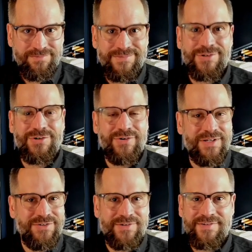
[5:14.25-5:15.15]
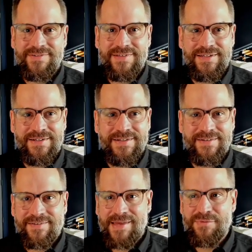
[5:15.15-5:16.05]
You're going to exceed
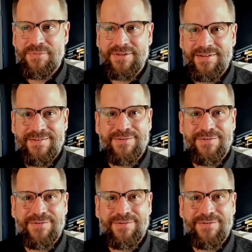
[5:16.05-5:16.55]
its capabilities